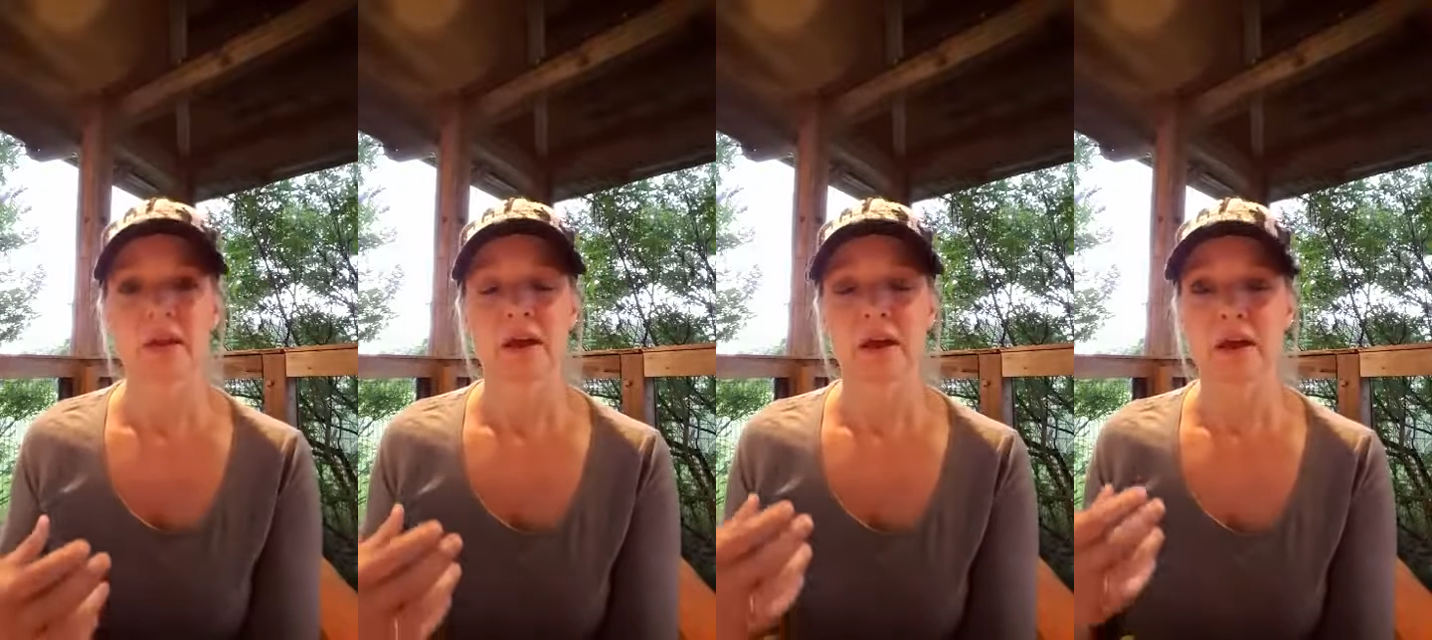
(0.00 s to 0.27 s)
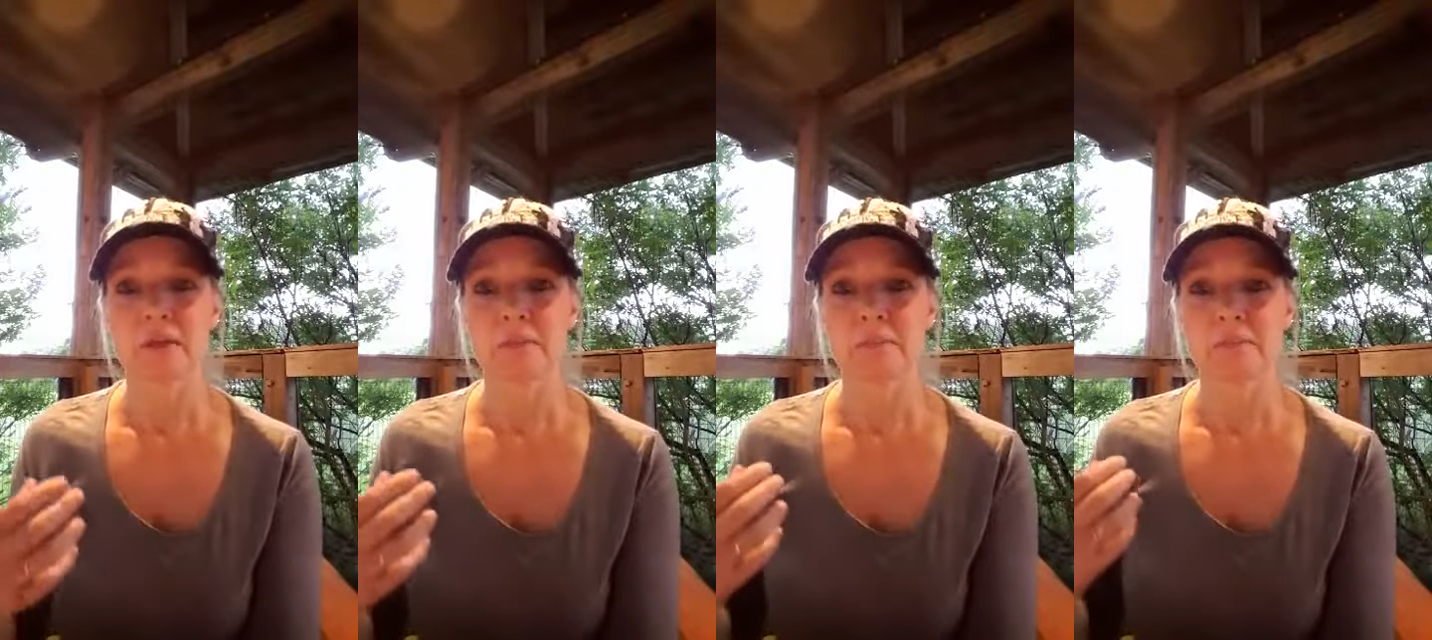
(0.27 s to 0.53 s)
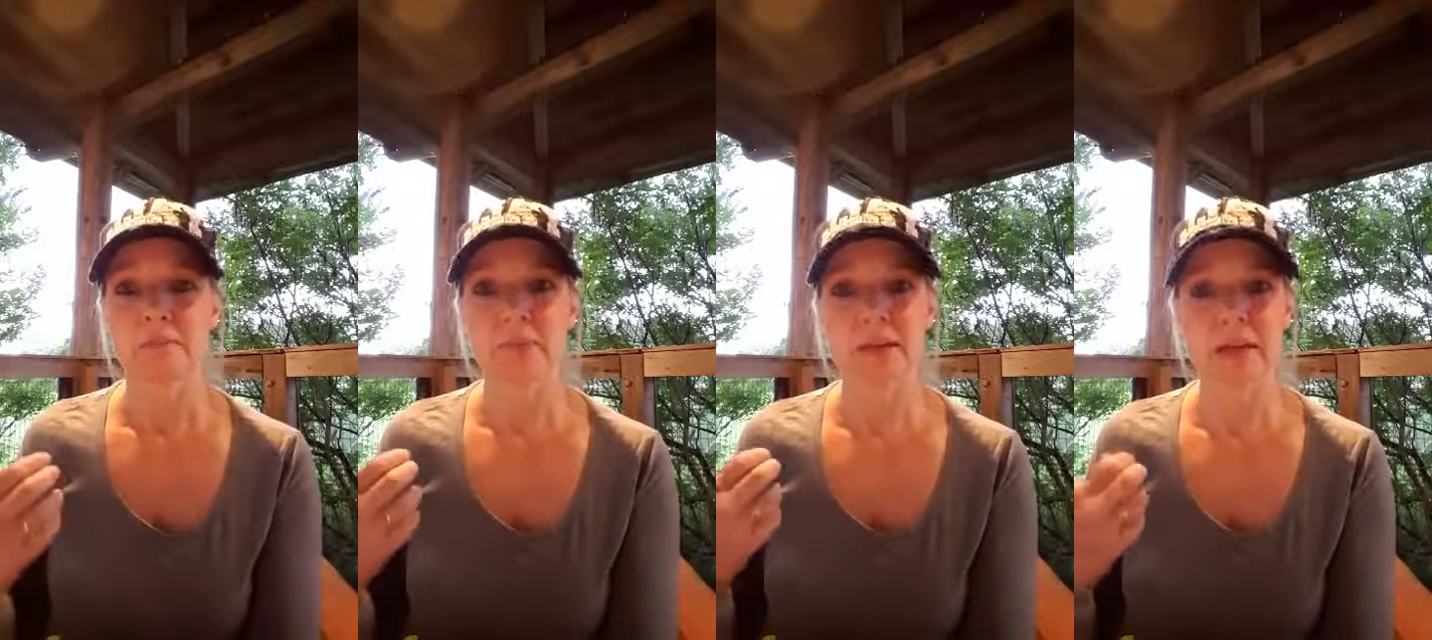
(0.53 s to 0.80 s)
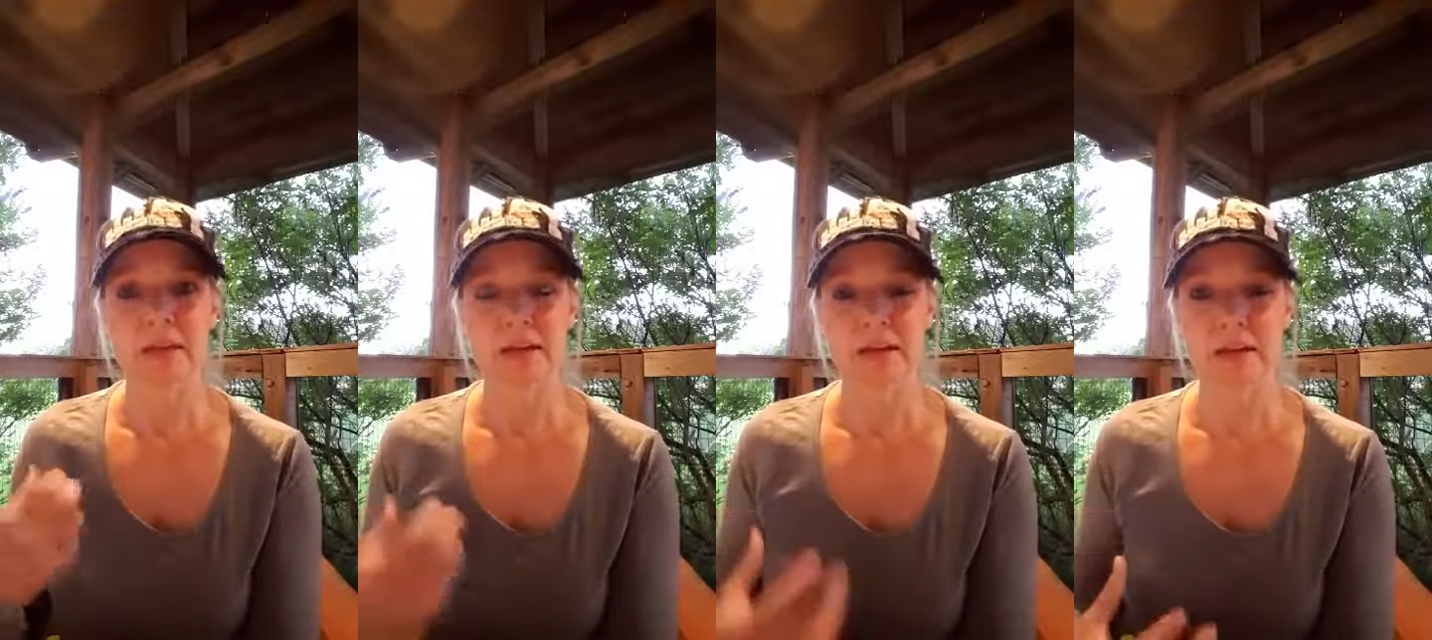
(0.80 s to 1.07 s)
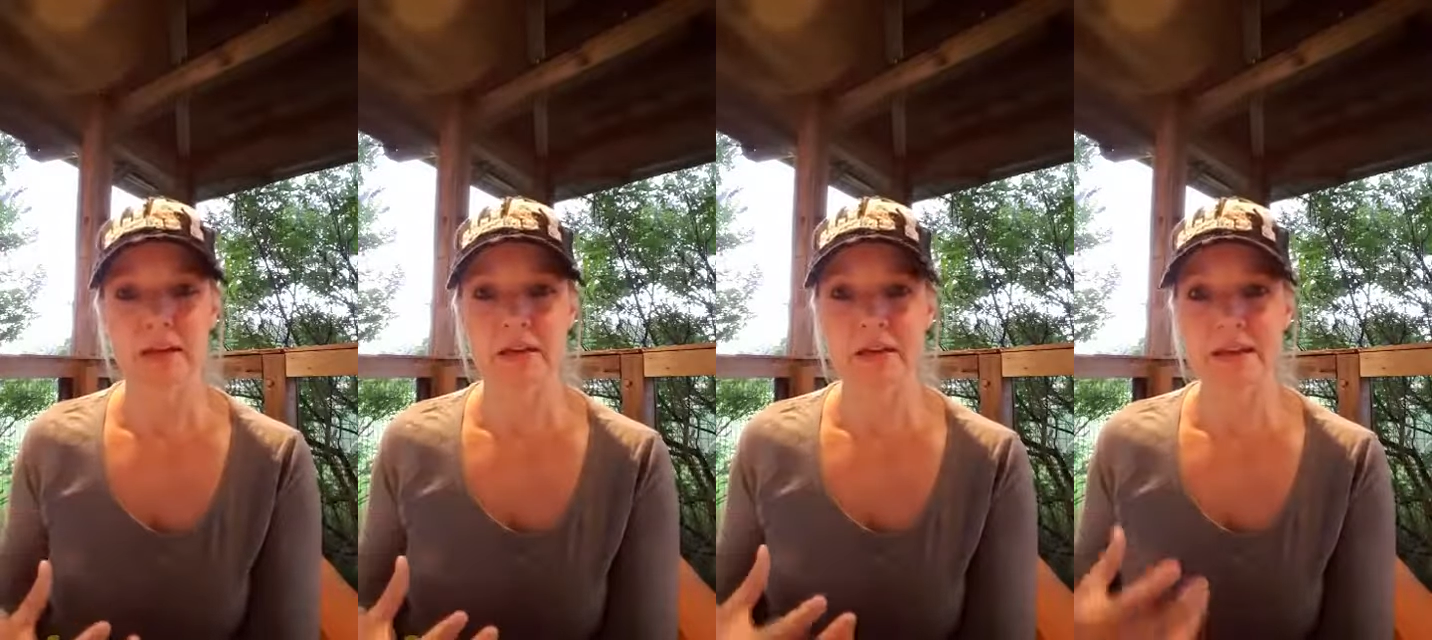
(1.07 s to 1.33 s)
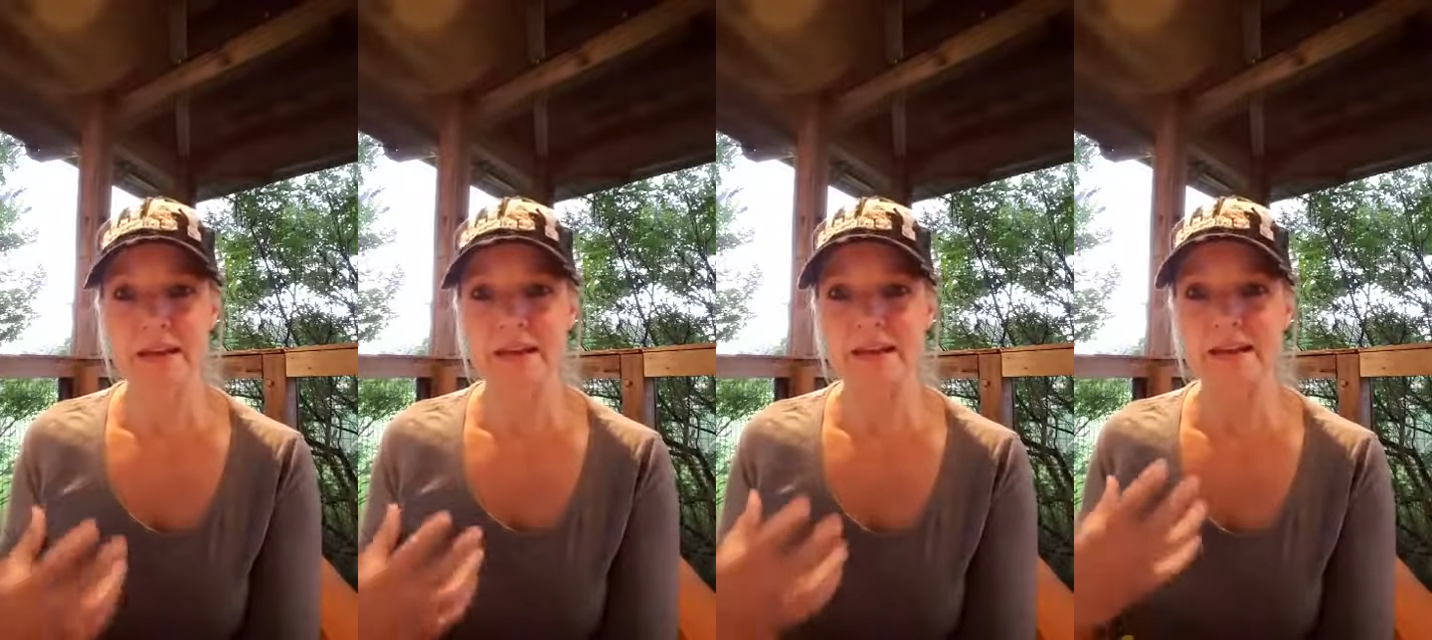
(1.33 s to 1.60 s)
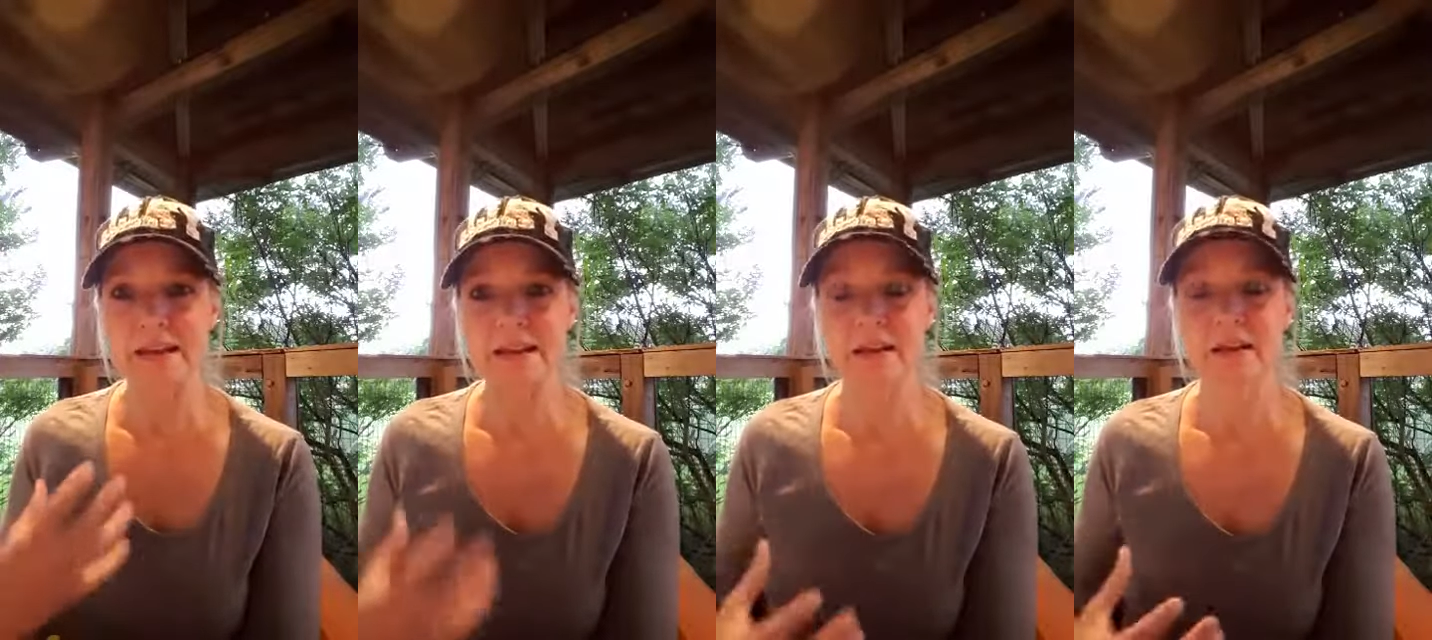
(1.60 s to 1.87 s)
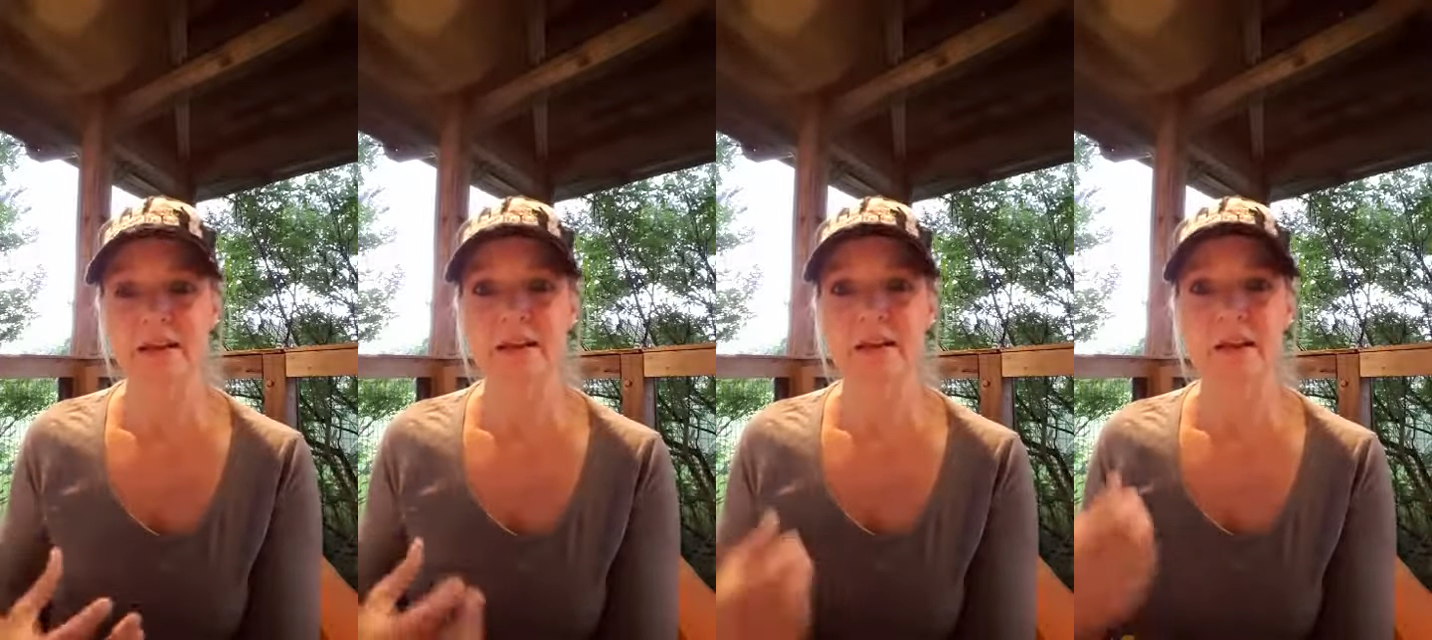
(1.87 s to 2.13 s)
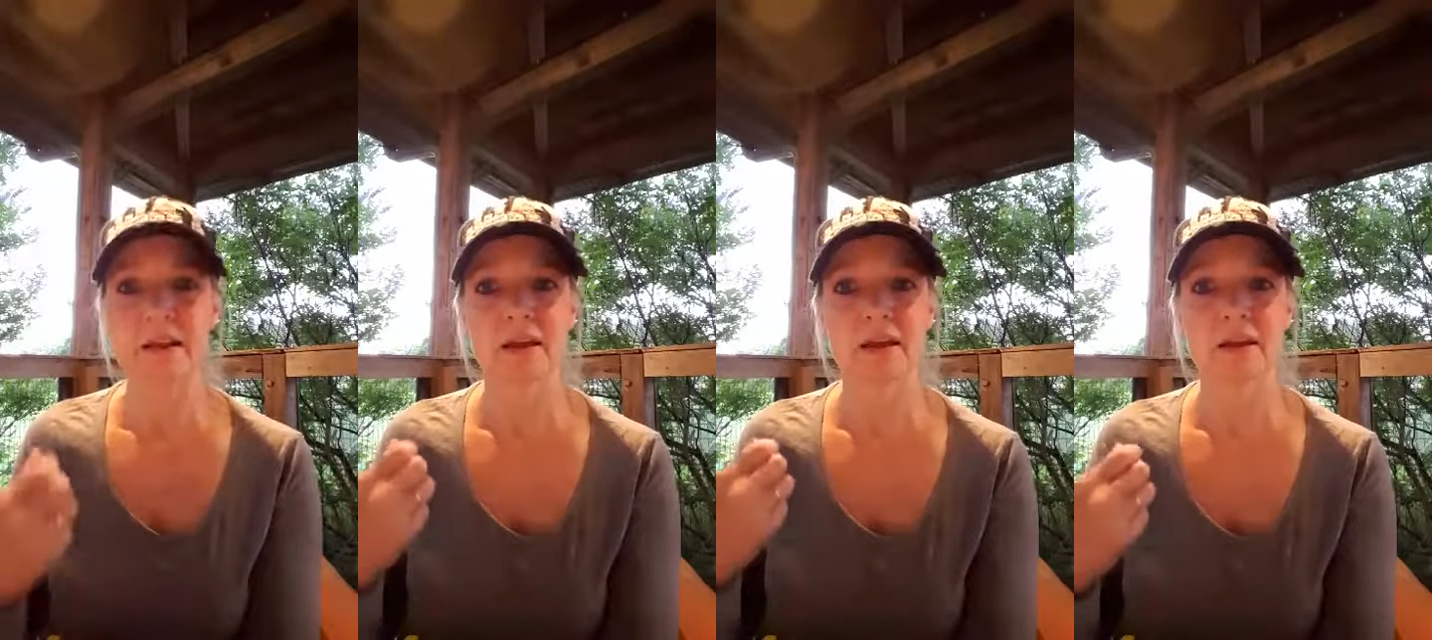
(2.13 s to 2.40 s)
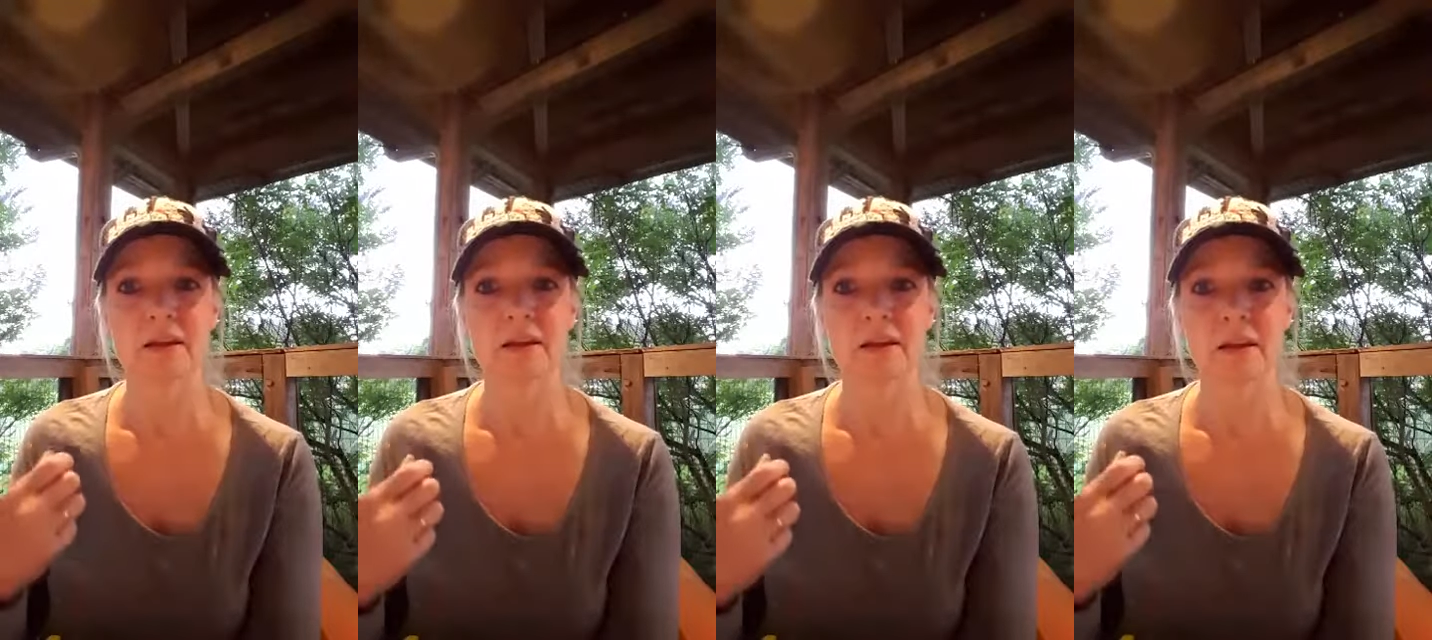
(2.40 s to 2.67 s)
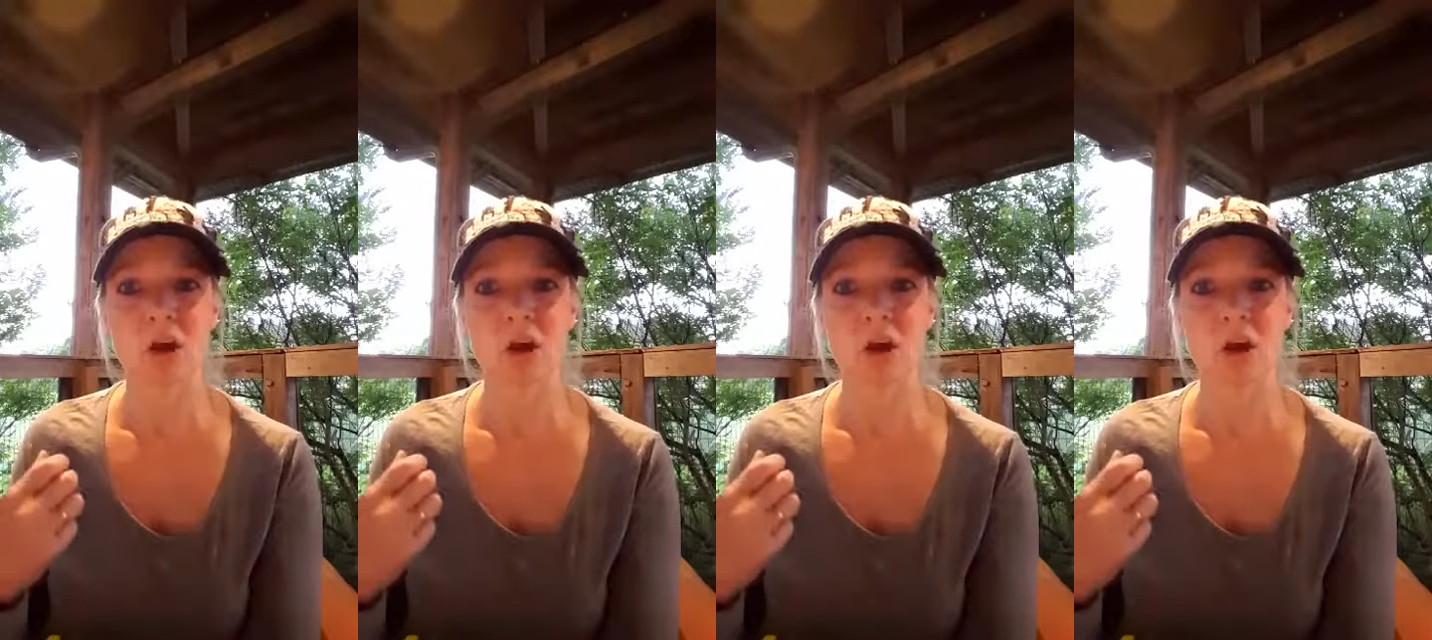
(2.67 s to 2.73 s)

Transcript: Get it in and